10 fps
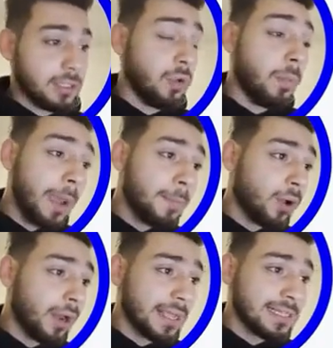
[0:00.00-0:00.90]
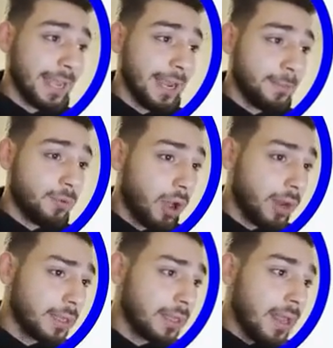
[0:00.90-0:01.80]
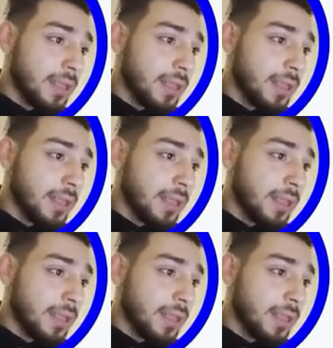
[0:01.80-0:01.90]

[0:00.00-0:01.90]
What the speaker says: So my product is a hair product.